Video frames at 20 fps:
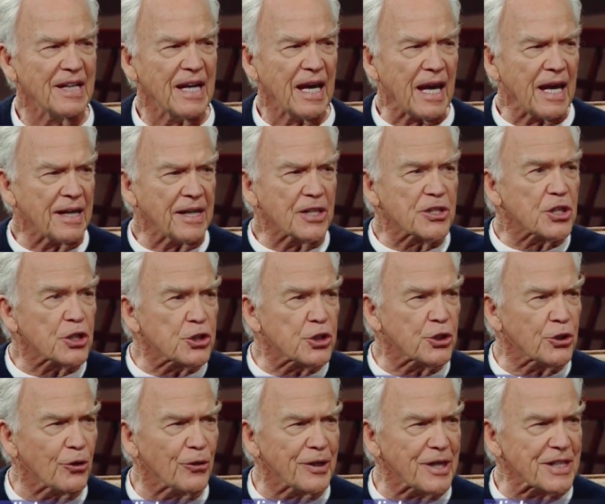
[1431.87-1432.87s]
And it's a
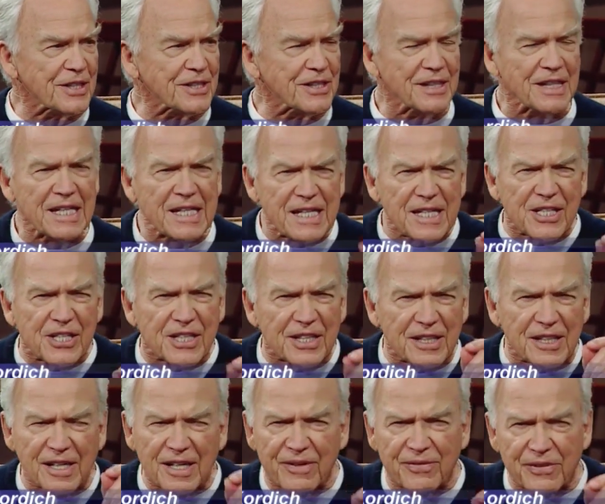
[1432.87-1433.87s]
choice. Each and
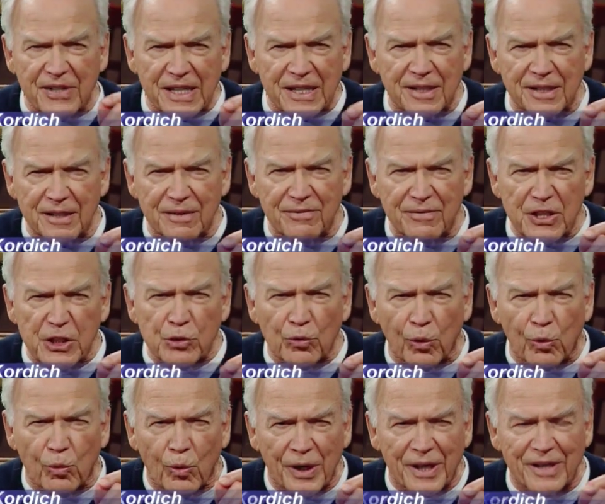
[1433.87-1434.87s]
every
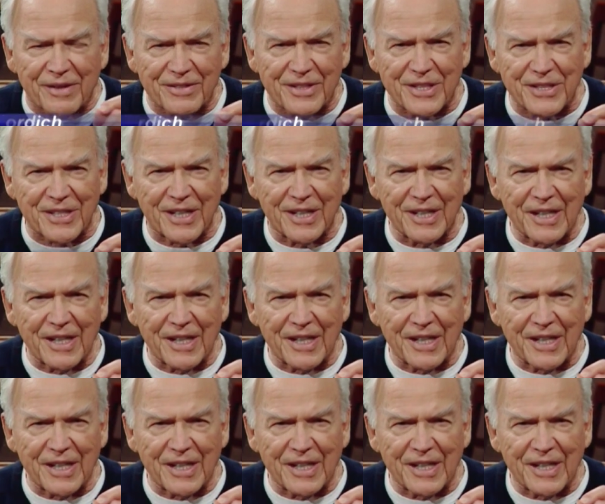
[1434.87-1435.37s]
individual one of us